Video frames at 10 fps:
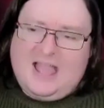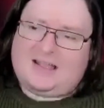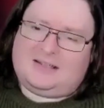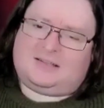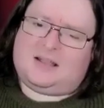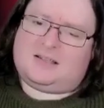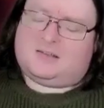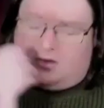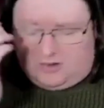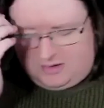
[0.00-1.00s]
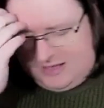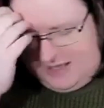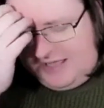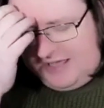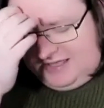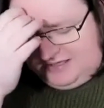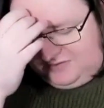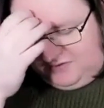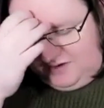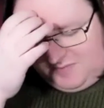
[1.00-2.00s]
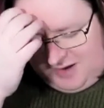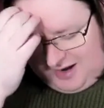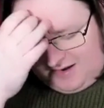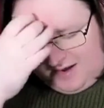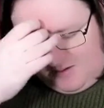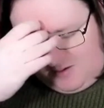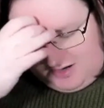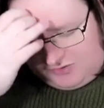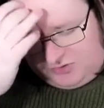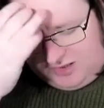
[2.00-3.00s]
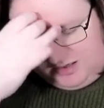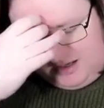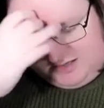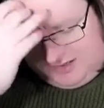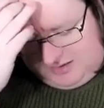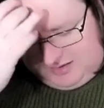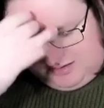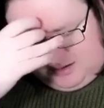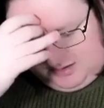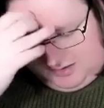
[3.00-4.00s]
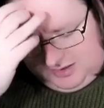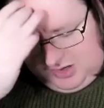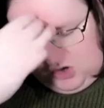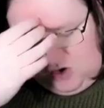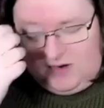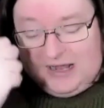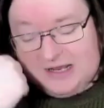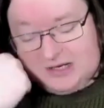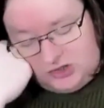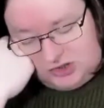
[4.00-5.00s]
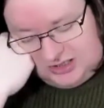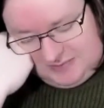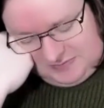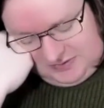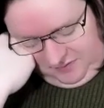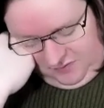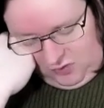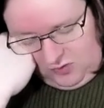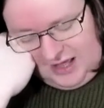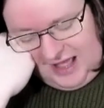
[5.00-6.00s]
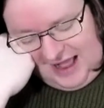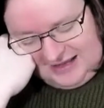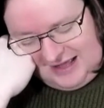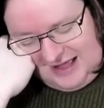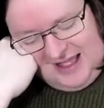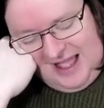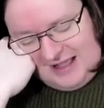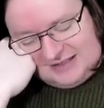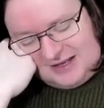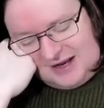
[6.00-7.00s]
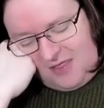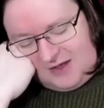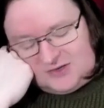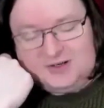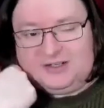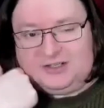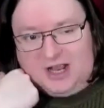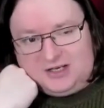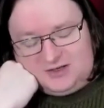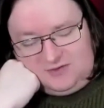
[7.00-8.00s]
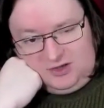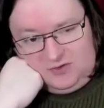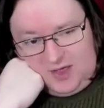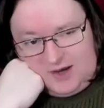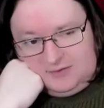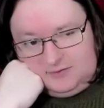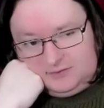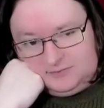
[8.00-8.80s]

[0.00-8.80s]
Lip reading: Yeah, it's not it's from I'm quite intrigued like your relationship to thought so nothing's really changed for you then,